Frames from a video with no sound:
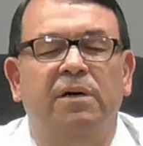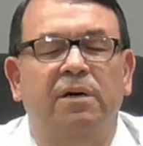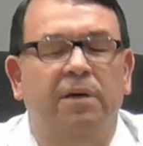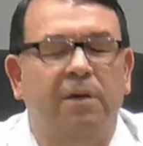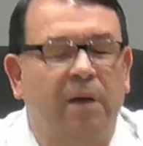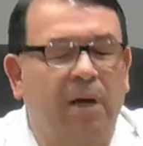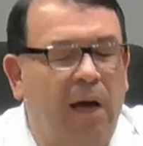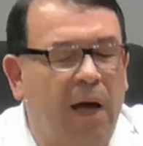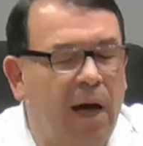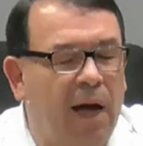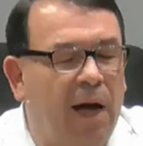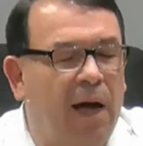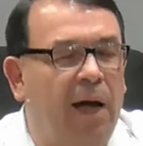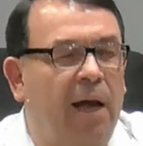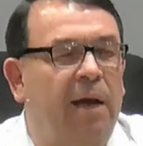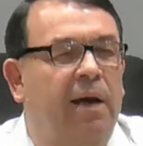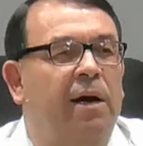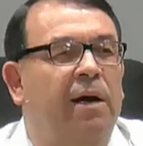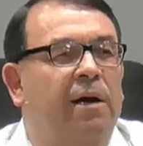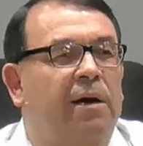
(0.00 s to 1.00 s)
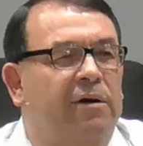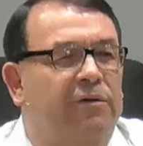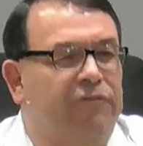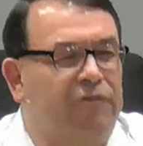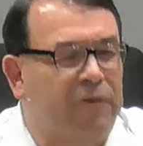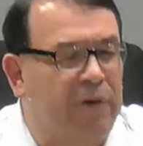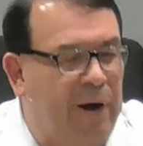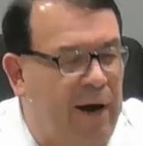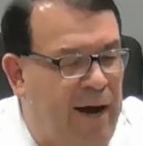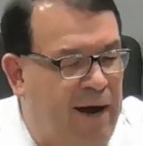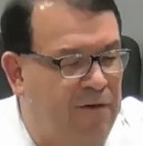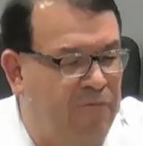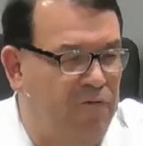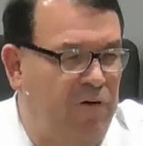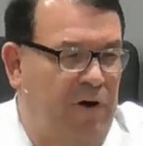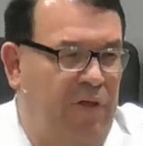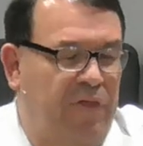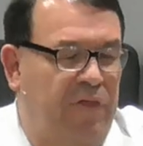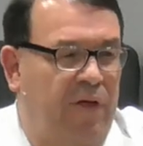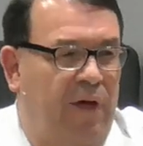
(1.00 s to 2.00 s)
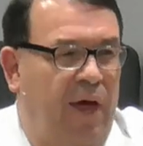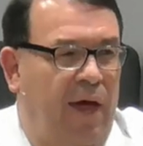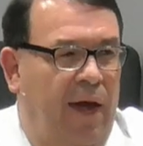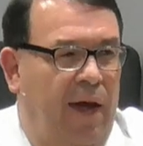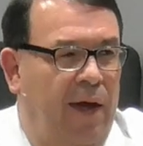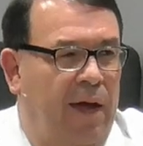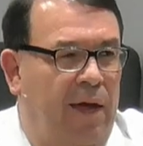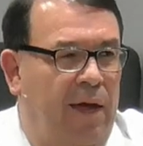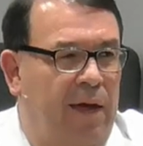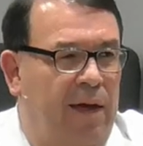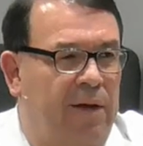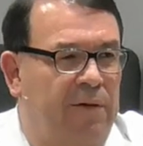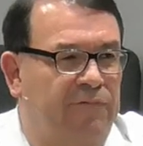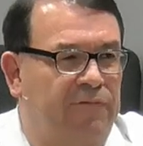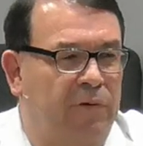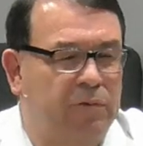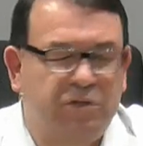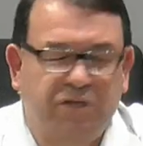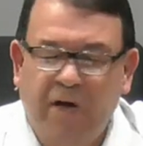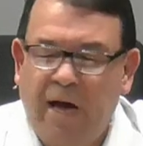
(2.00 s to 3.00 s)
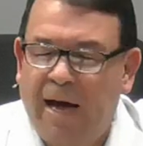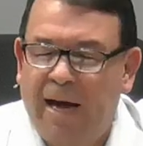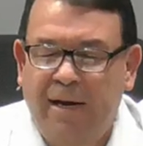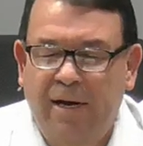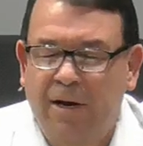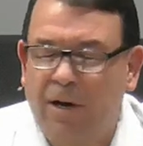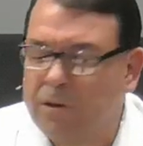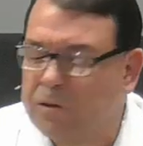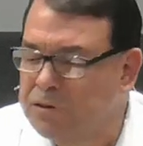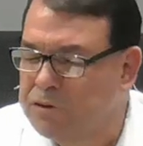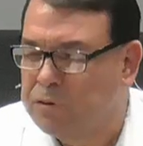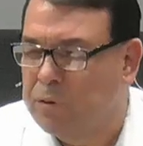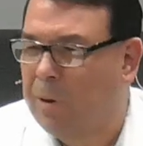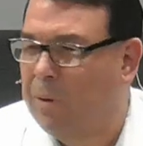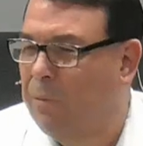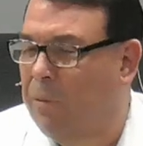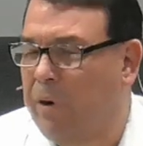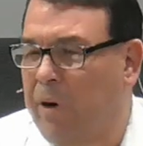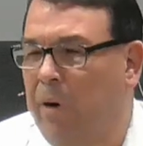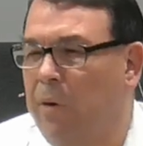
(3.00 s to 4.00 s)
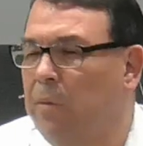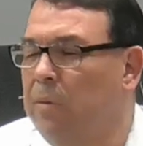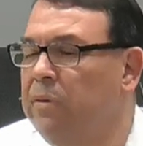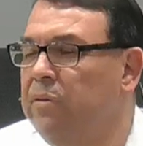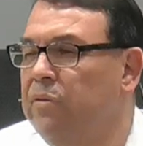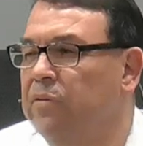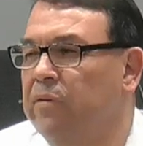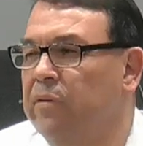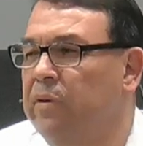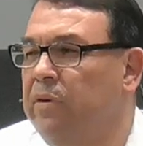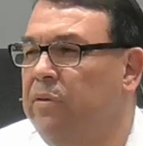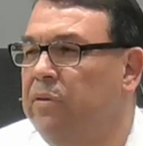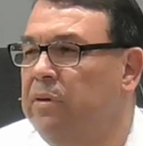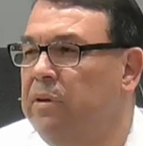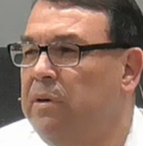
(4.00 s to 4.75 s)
God for everything. Folks, God knows what we're going through.